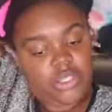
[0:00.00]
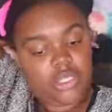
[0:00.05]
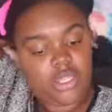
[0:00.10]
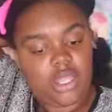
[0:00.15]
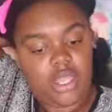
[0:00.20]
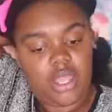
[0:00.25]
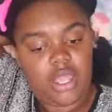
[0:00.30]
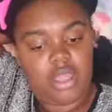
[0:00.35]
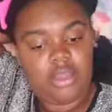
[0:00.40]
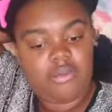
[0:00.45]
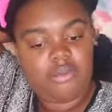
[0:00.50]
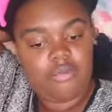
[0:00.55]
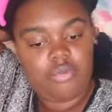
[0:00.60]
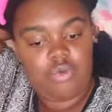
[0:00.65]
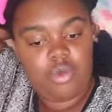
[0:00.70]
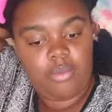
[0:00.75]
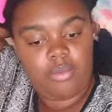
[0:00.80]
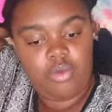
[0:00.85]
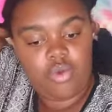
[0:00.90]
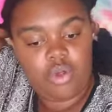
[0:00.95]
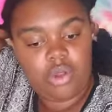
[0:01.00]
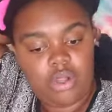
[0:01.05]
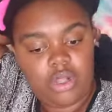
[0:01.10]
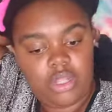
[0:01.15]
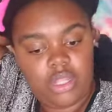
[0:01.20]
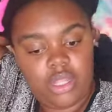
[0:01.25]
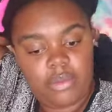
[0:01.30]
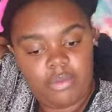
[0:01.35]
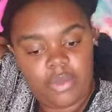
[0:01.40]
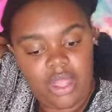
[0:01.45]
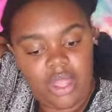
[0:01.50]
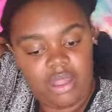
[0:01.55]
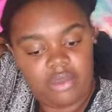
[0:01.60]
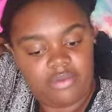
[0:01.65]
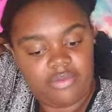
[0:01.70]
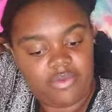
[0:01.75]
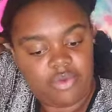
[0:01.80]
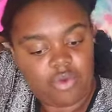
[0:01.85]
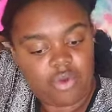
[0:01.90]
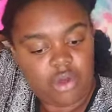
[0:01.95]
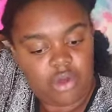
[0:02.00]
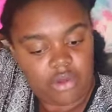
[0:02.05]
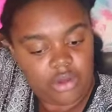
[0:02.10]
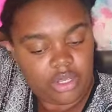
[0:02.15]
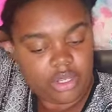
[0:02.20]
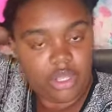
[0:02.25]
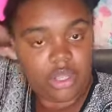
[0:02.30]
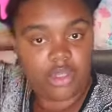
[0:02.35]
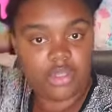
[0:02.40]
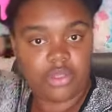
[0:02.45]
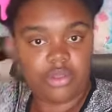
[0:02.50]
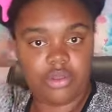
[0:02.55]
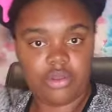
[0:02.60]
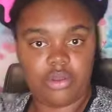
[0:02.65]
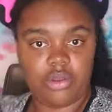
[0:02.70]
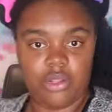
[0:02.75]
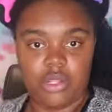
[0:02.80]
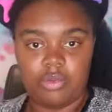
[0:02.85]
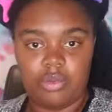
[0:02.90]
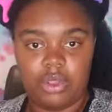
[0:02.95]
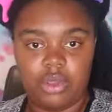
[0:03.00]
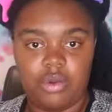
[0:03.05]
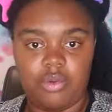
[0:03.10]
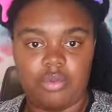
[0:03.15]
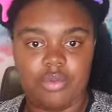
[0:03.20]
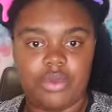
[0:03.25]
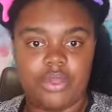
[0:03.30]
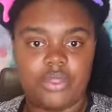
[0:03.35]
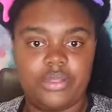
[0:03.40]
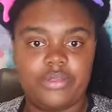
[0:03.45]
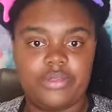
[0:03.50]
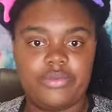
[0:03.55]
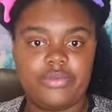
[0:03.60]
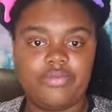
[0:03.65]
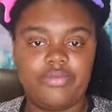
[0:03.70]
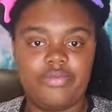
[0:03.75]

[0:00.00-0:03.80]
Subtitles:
I have one more clip. I have 4 all together. Here, let me open this.